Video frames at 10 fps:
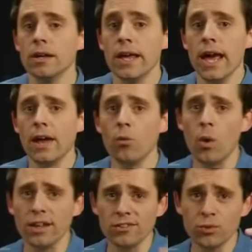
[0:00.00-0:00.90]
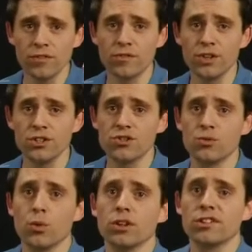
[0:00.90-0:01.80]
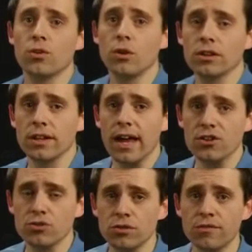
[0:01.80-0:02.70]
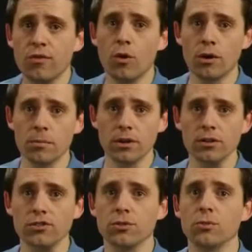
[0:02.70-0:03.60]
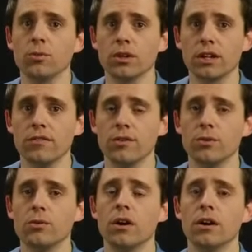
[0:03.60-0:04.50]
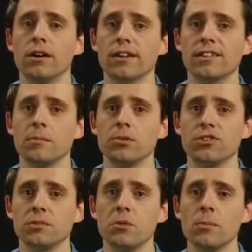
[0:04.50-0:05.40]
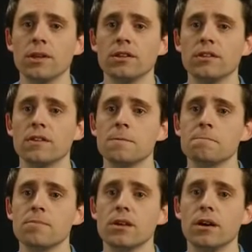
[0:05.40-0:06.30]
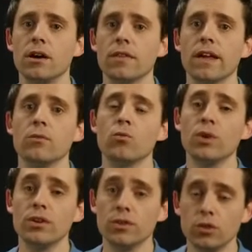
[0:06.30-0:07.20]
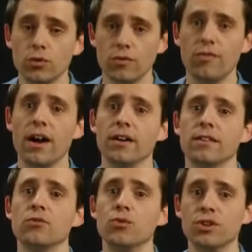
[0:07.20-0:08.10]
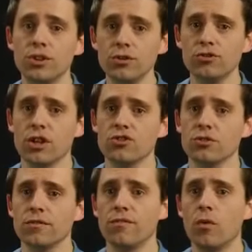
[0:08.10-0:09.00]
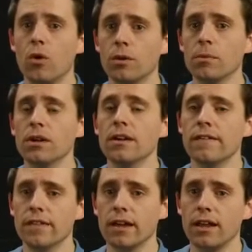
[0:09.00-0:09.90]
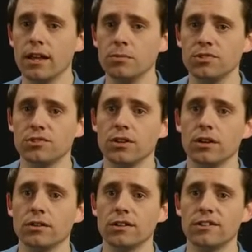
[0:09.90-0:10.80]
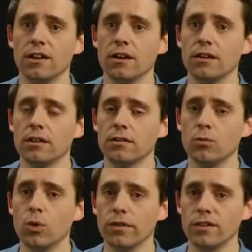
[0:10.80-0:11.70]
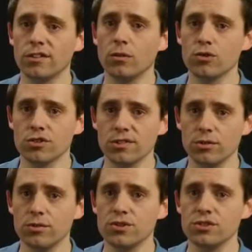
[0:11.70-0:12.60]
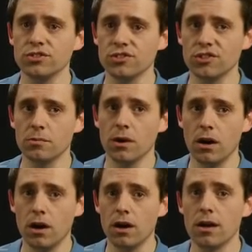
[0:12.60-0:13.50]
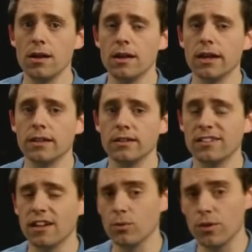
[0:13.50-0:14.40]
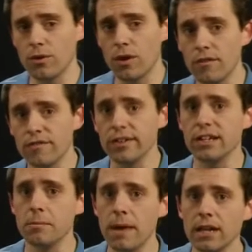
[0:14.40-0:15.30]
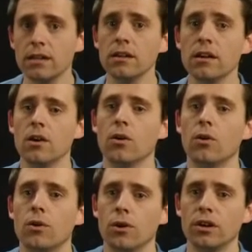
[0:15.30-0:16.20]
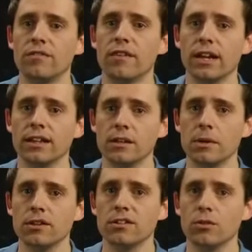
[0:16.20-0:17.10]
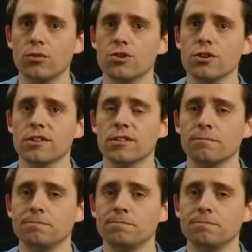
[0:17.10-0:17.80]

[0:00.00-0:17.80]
And once we've reached what's called the echelon form, I also will give you uh, examples in a moment, uh, then we find the reduced echelon form that helps uh, decide what the solutions to the original system are and decide whether there are infinitely many or only finitely many solutions.